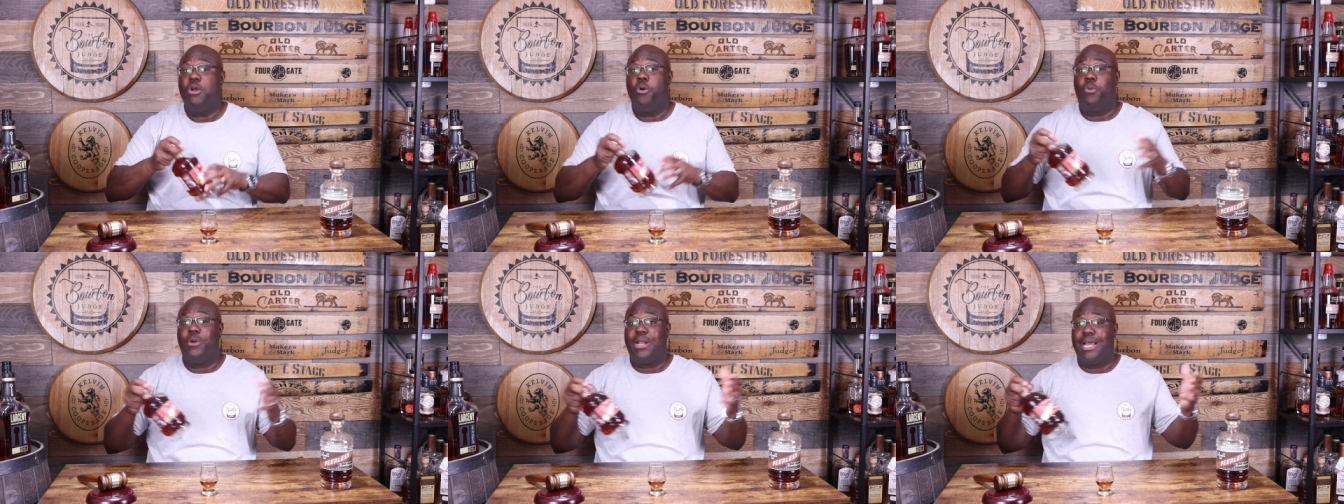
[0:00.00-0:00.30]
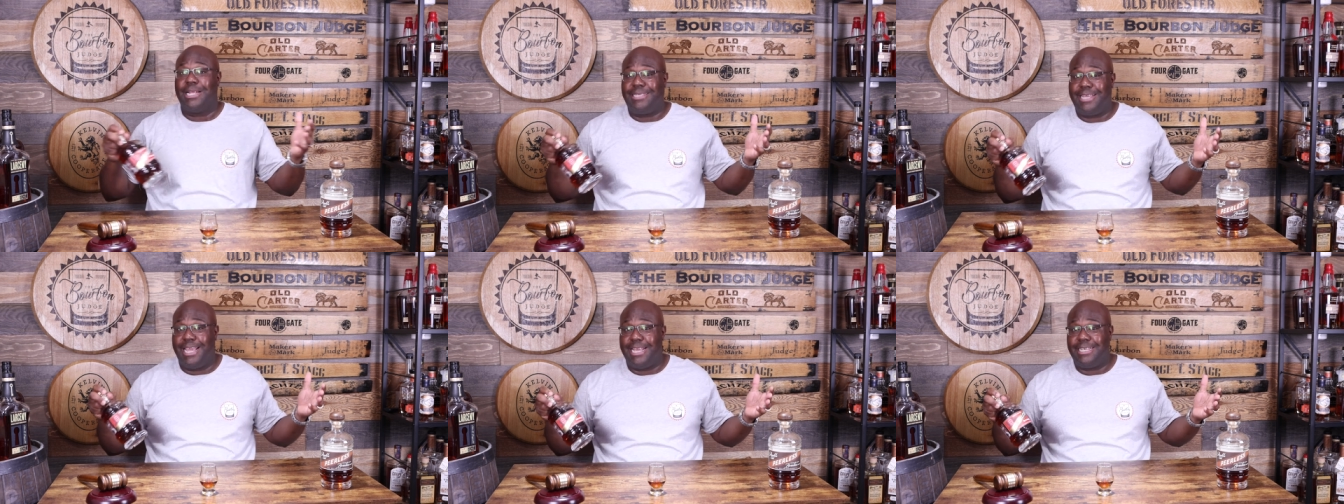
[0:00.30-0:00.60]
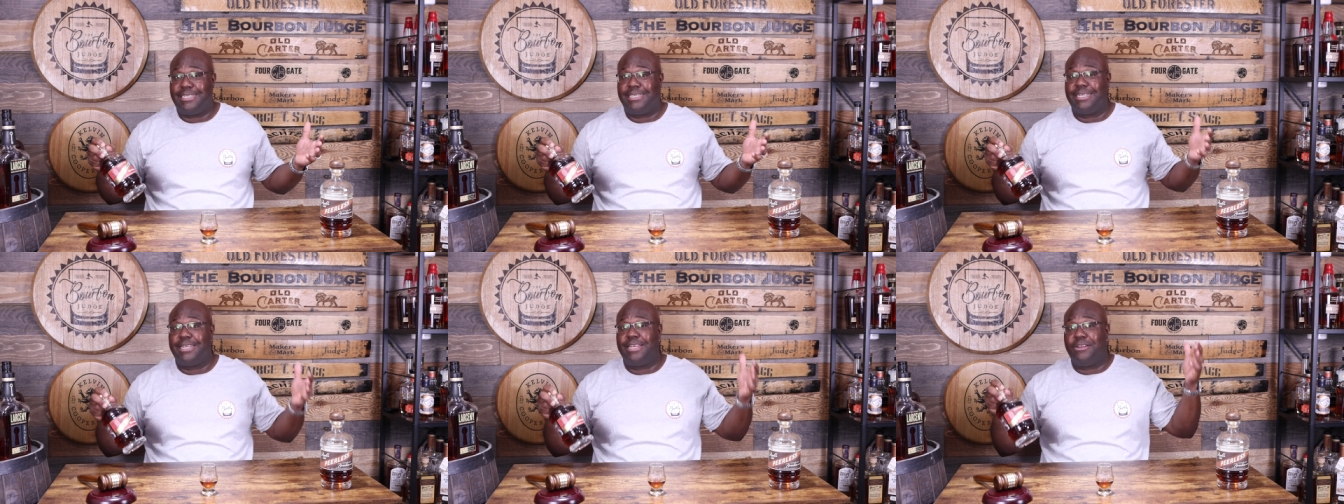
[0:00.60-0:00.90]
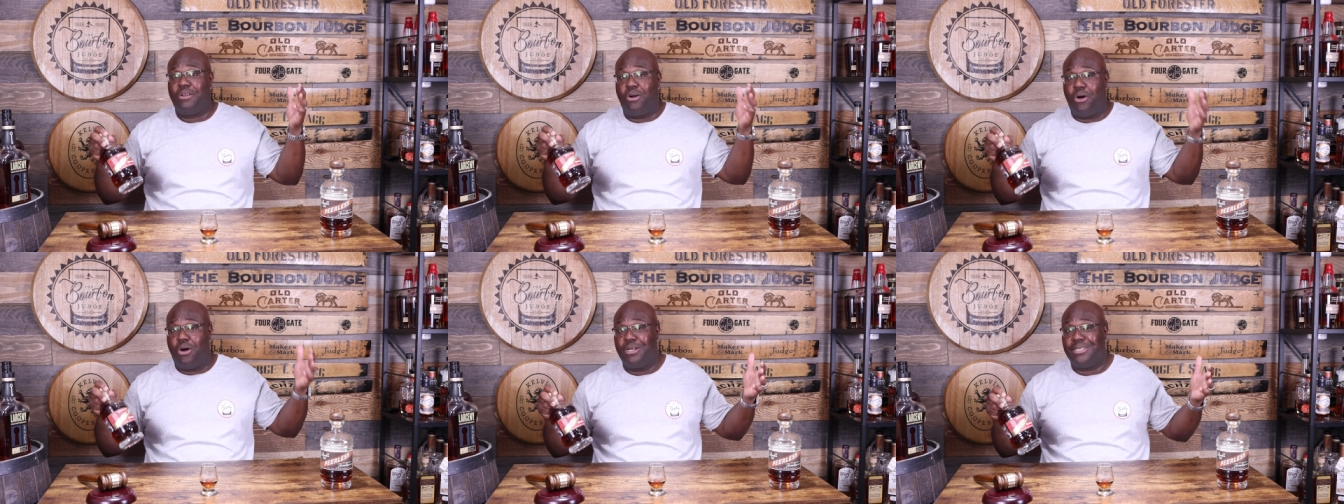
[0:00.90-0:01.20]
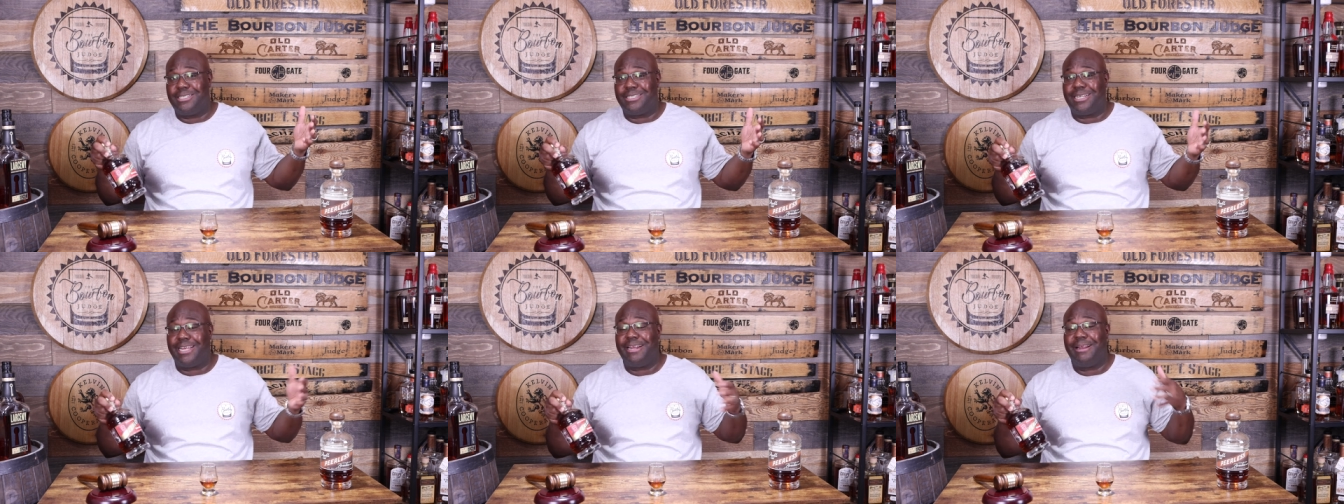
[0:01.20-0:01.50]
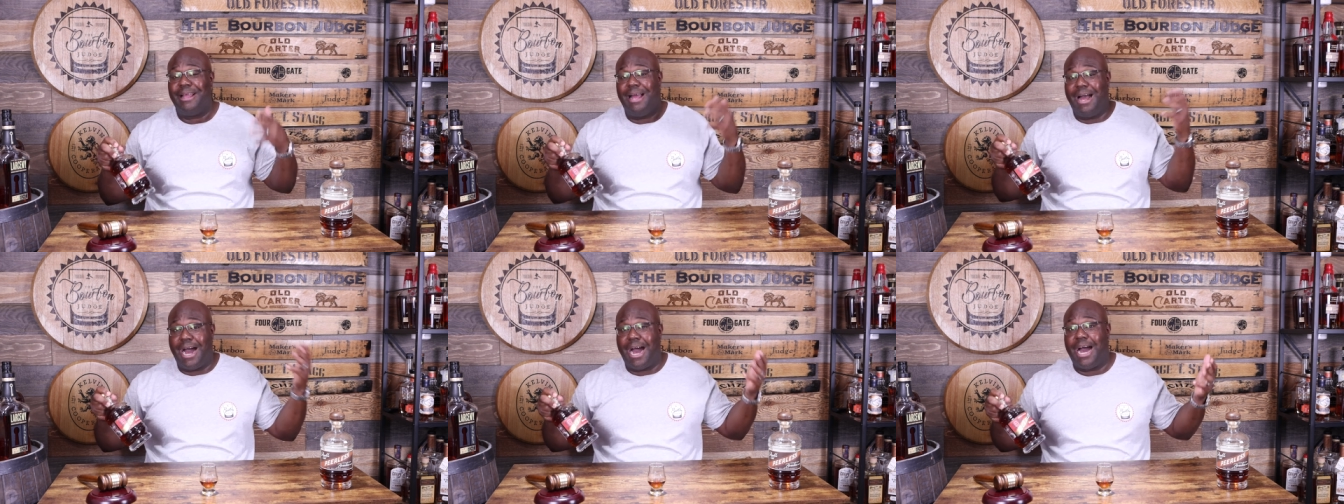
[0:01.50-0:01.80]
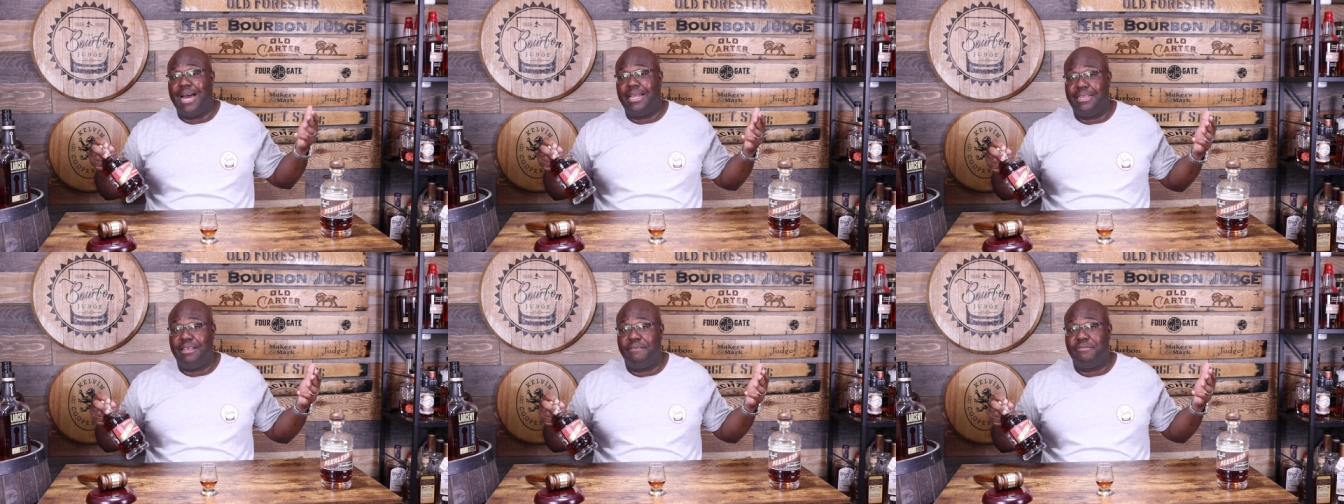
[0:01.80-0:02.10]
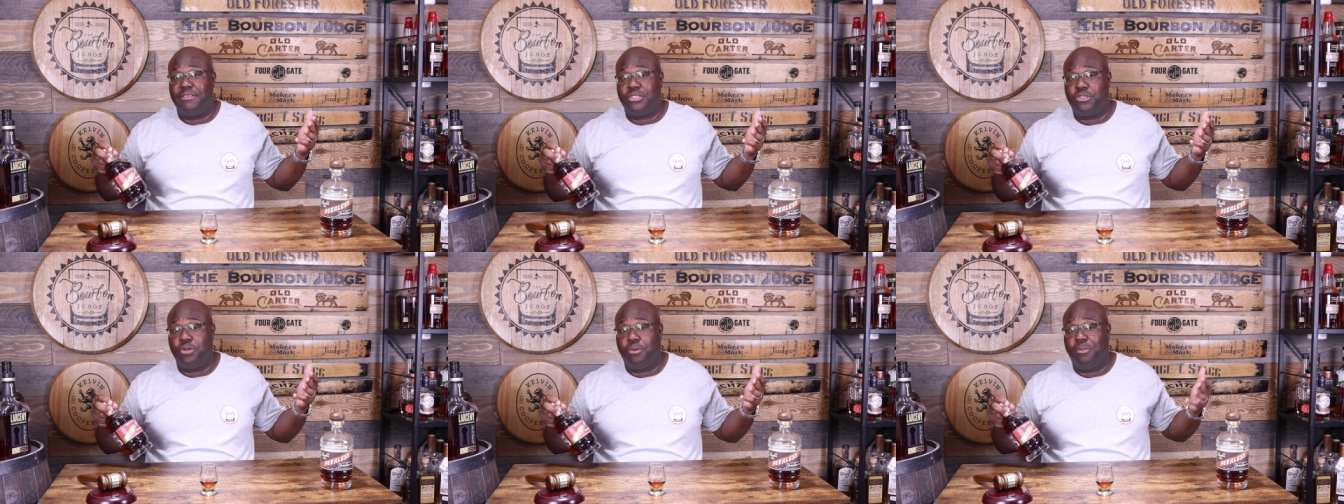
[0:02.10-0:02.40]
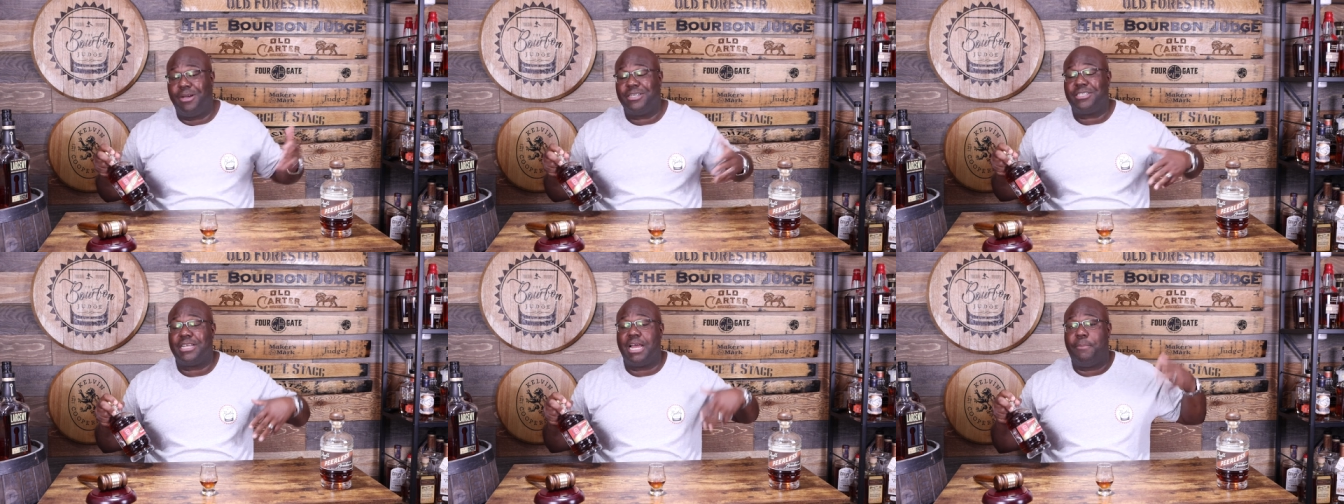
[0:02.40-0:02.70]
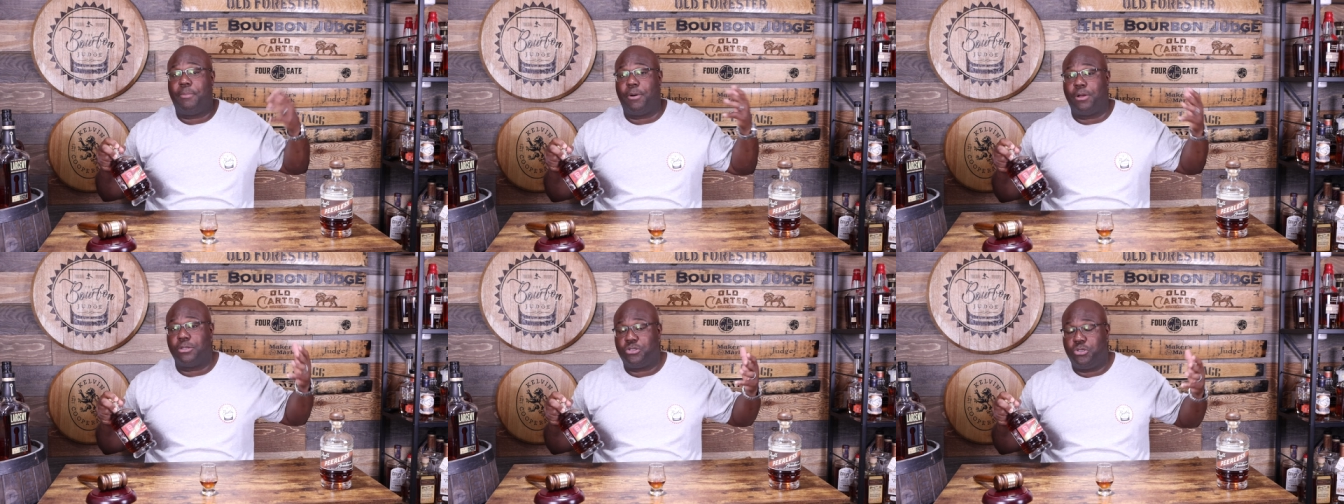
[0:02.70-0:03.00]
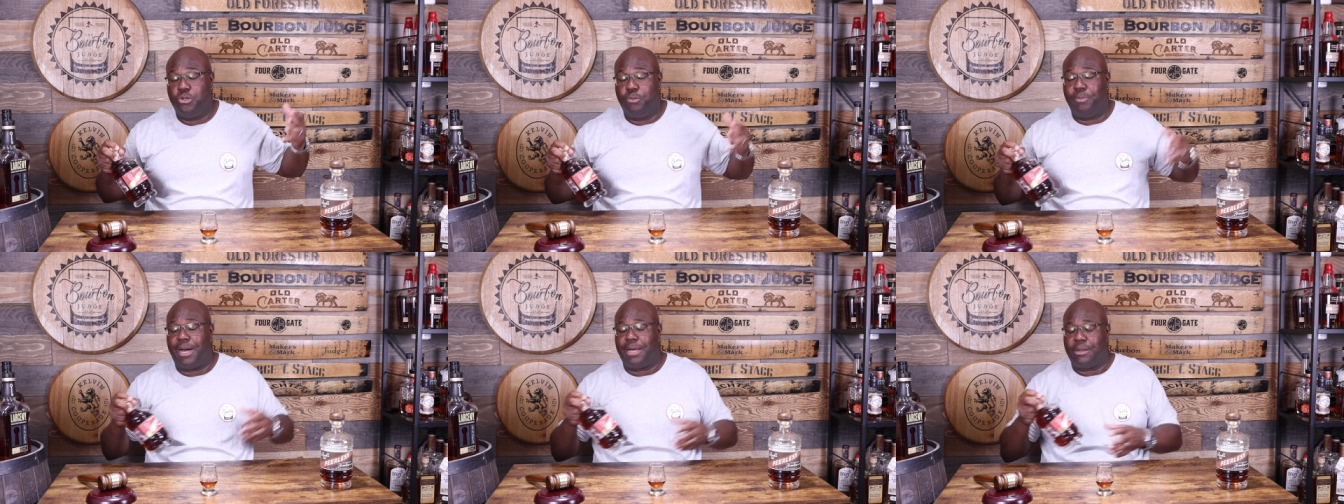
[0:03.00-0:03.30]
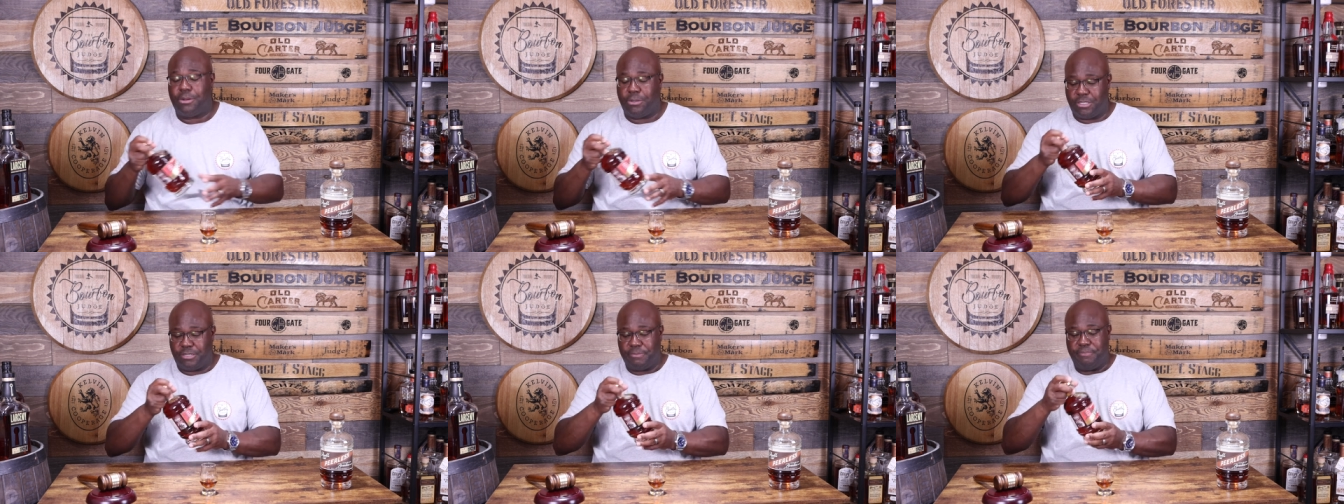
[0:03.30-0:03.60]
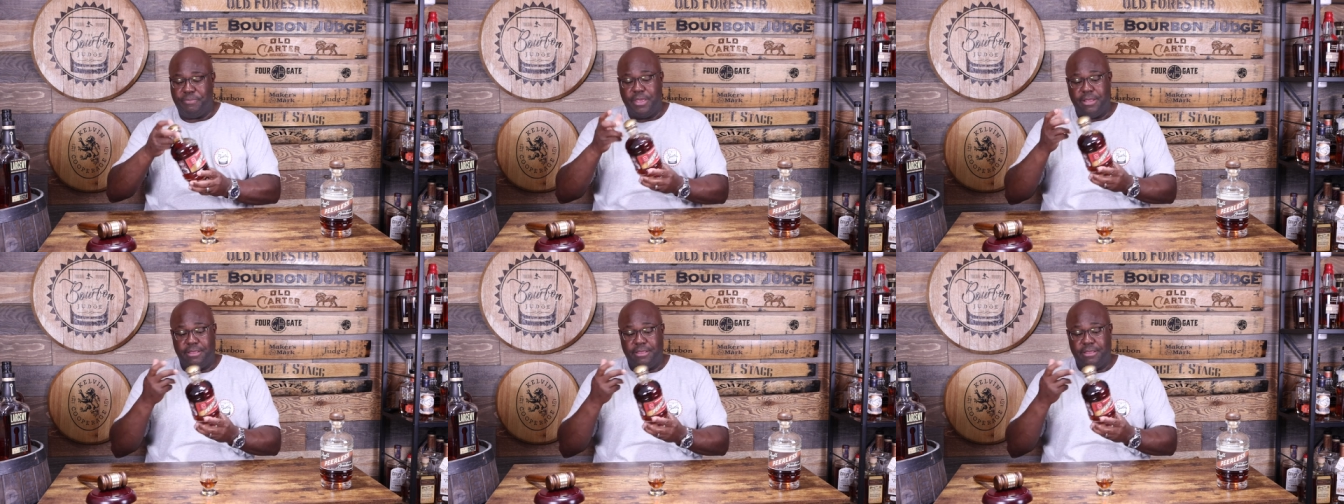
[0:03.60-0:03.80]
When I tasted it on site, I loved it so much, I bought two bottles.